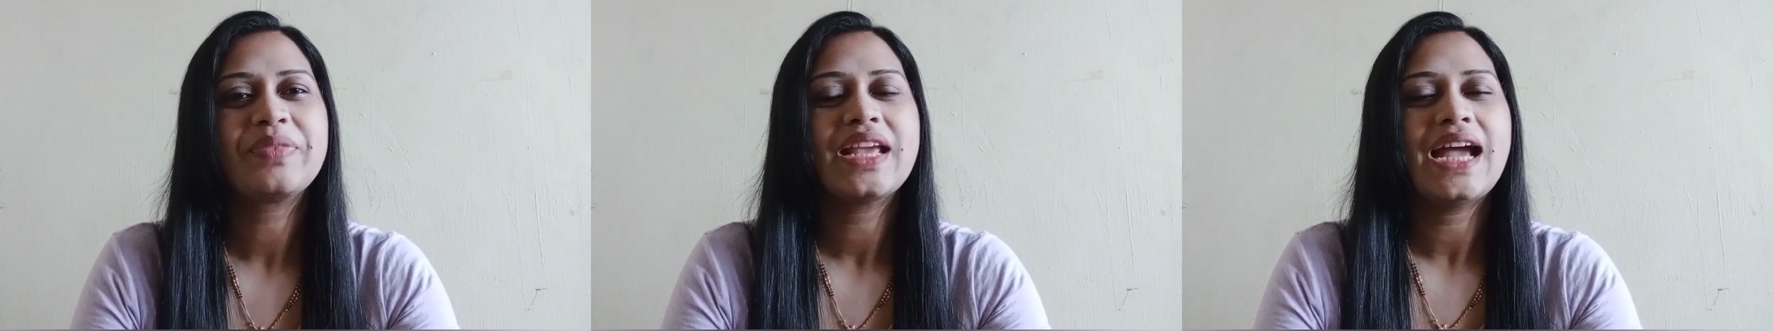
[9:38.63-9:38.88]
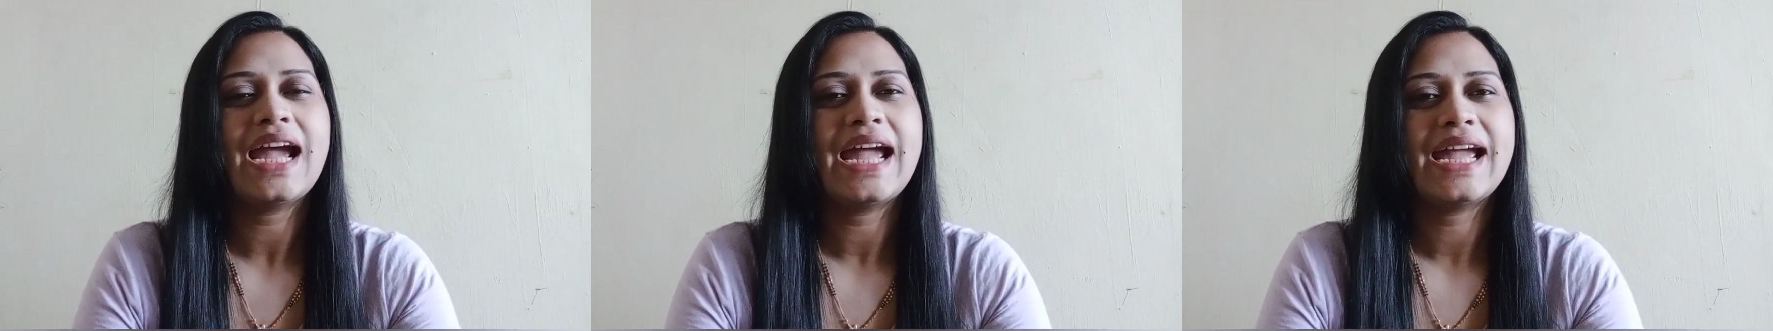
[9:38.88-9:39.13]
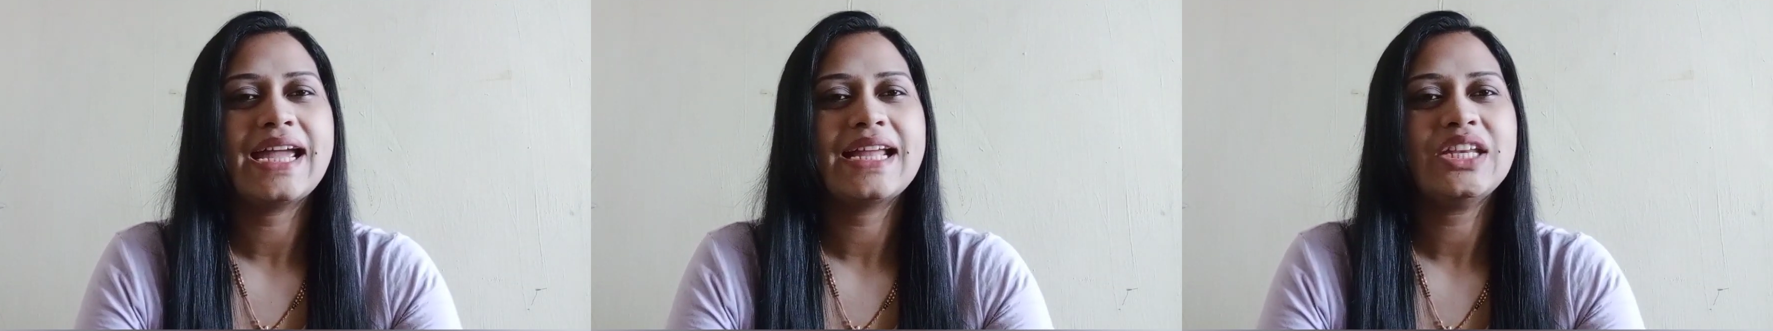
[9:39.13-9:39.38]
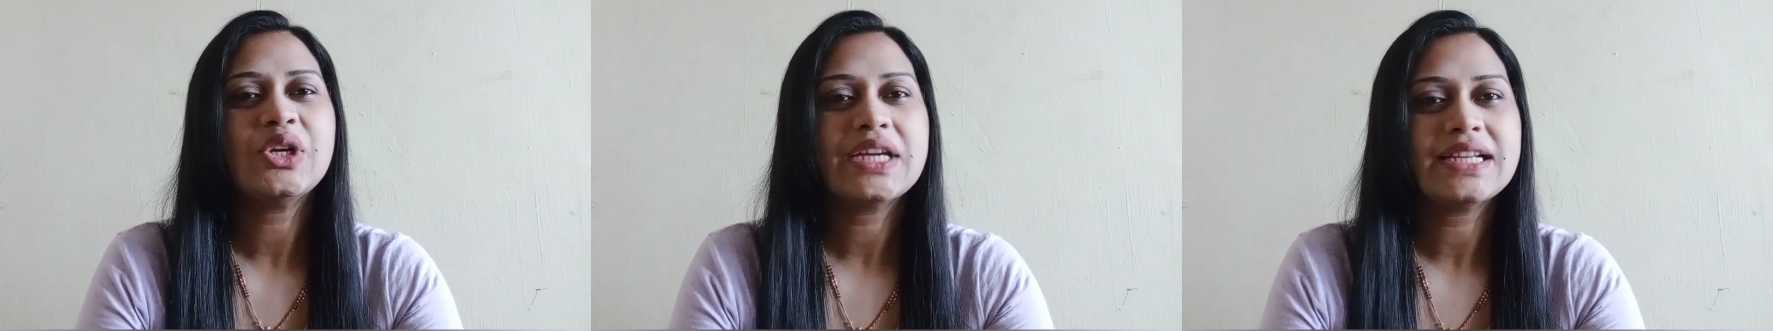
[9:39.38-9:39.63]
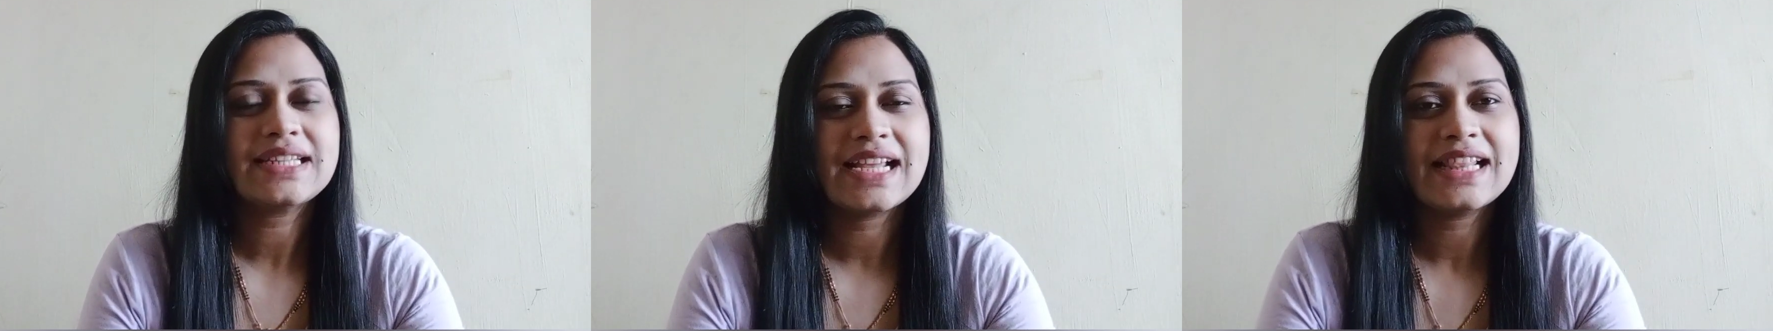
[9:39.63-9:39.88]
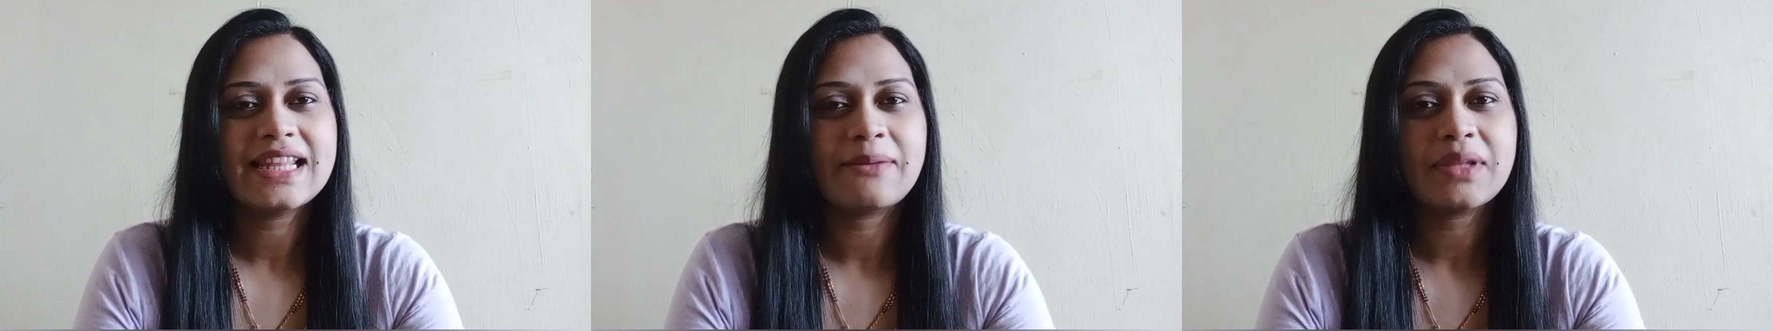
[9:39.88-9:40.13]
and you can tell
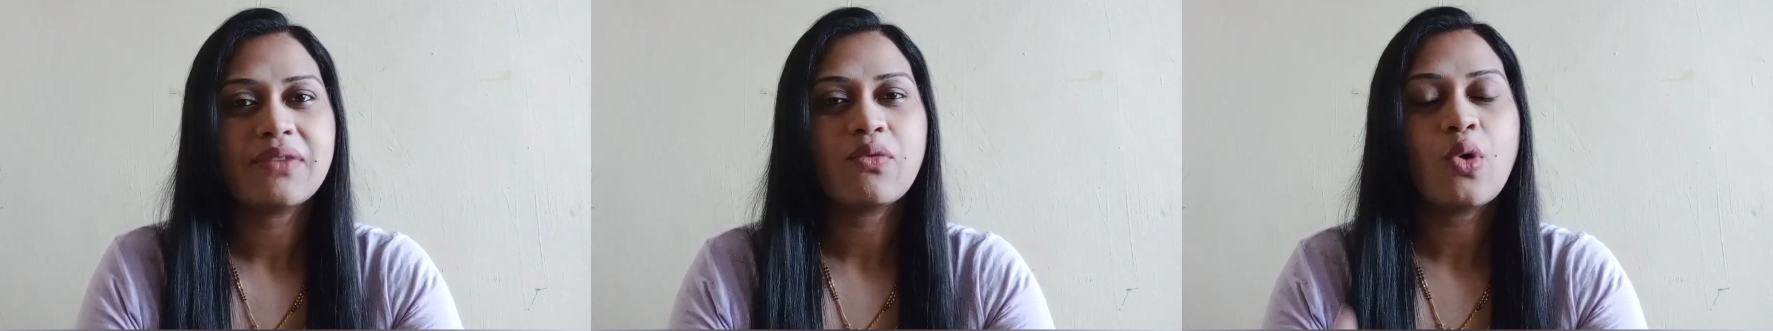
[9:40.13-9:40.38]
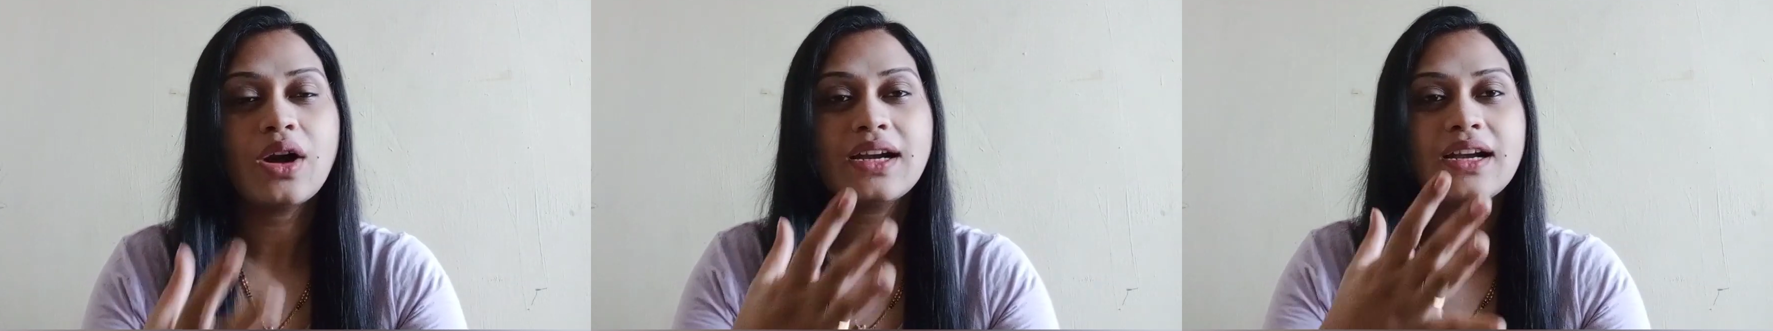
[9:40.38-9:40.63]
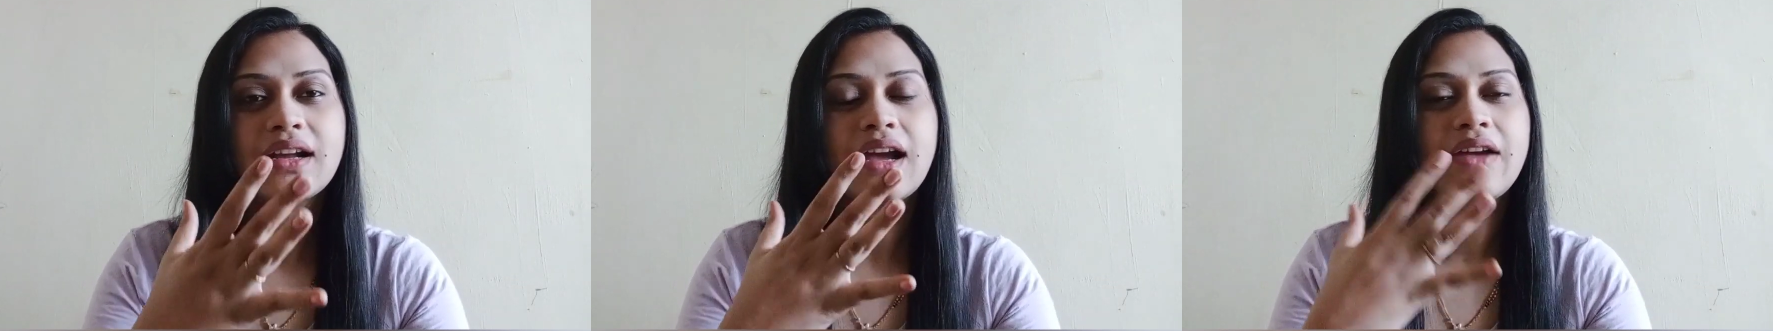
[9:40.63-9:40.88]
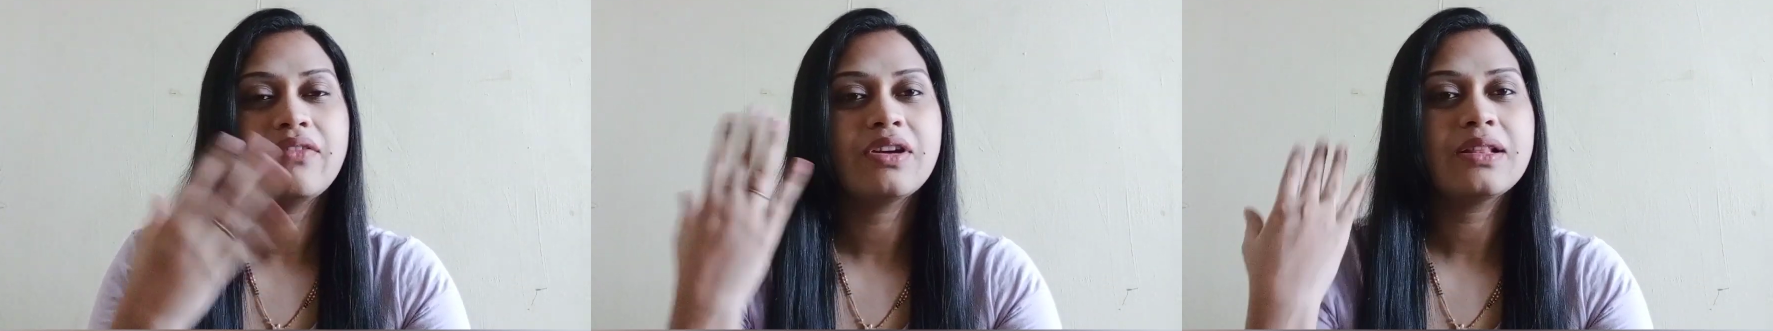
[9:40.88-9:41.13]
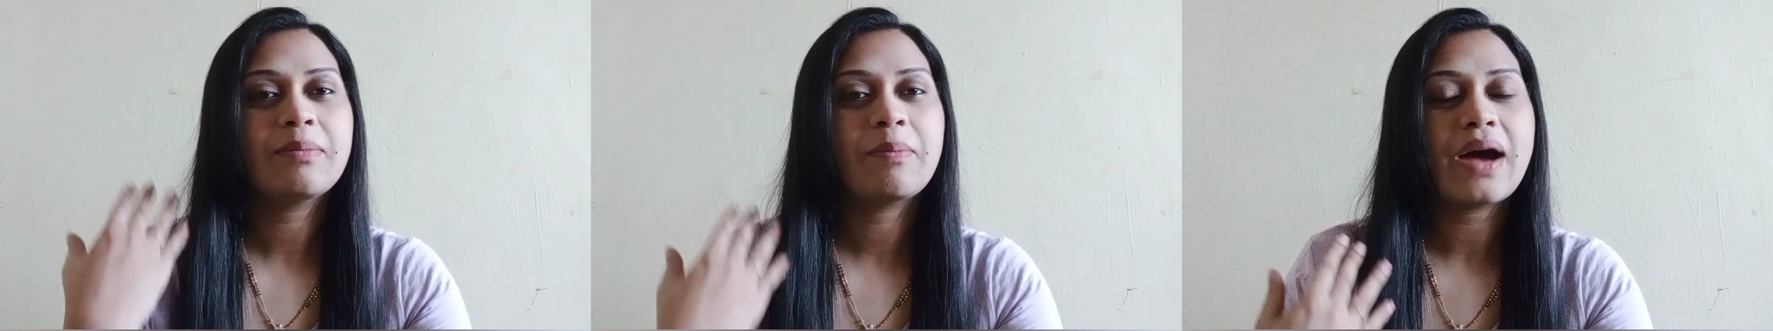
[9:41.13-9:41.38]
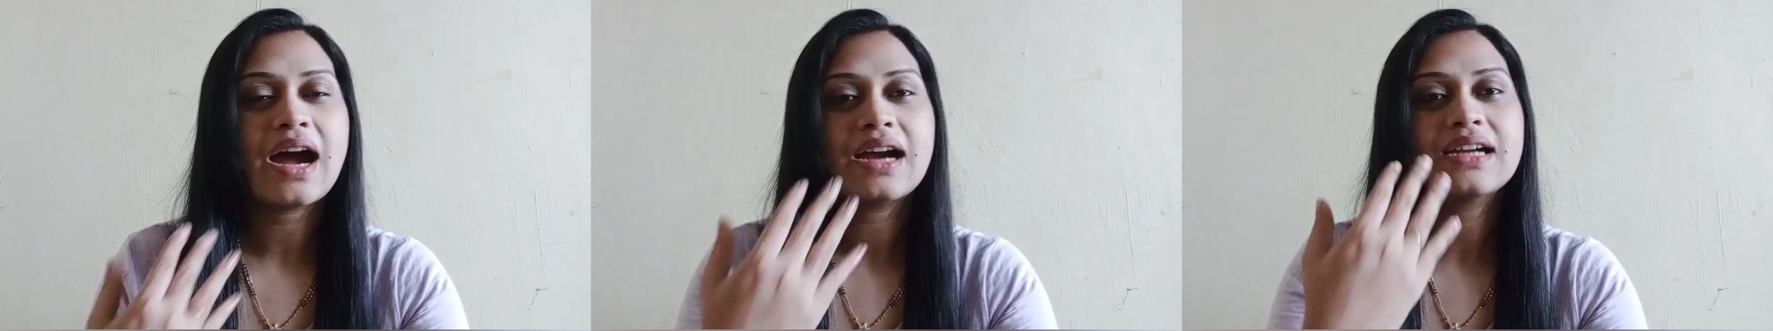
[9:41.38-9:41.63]
them that whatever the
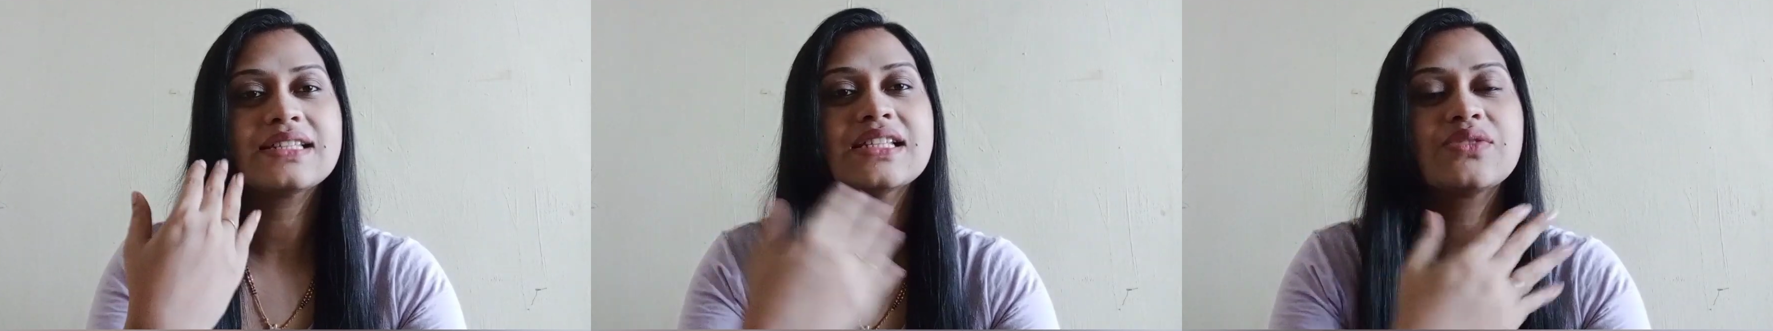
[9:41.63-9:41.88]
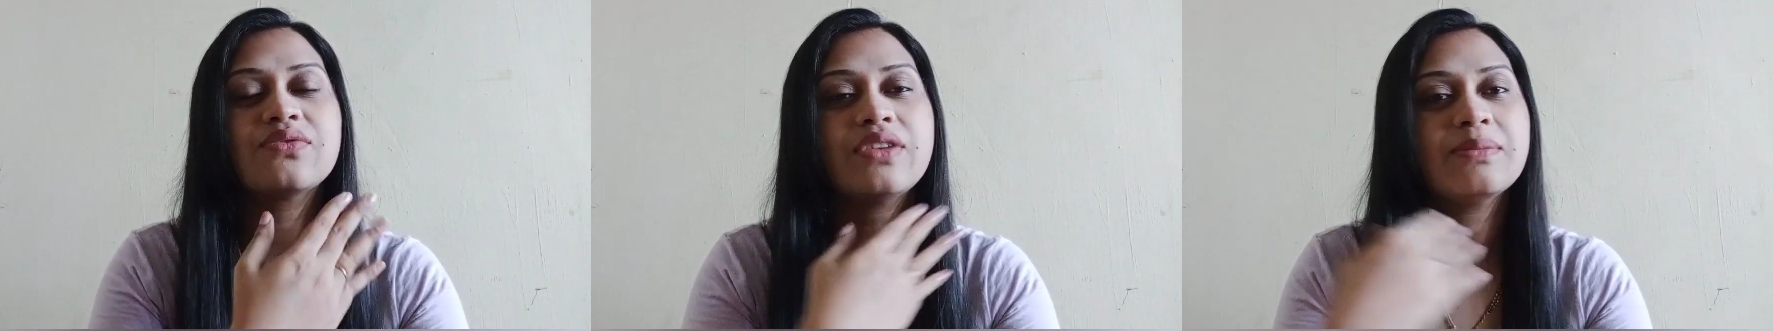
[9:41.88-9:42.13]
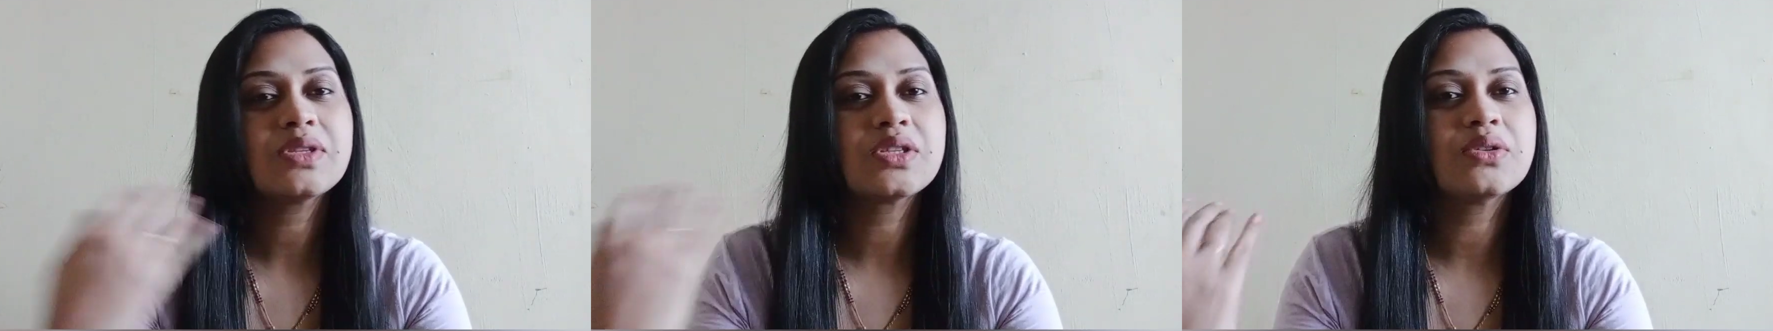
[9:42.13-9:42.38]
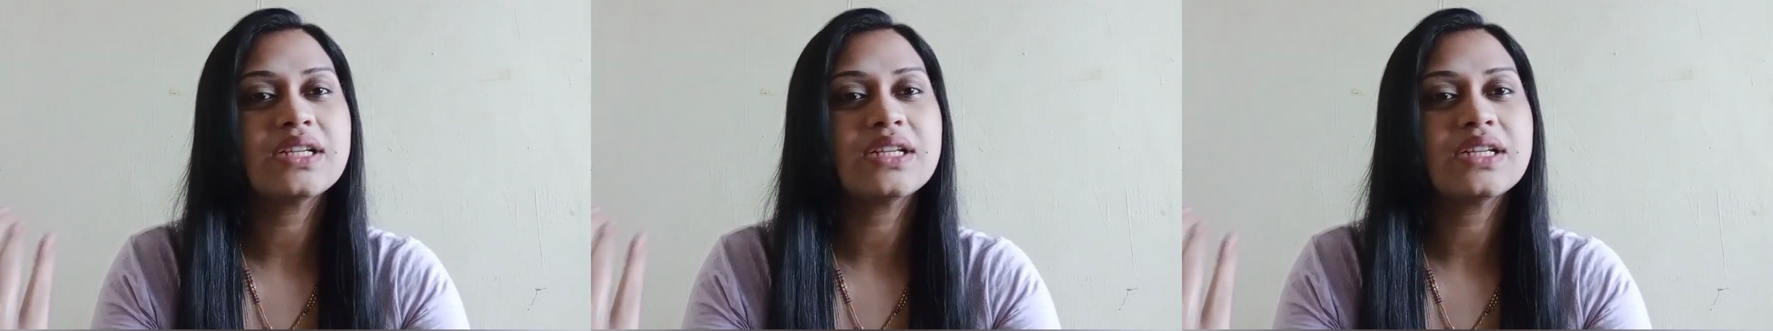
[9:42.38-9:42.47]
parts the swimsuit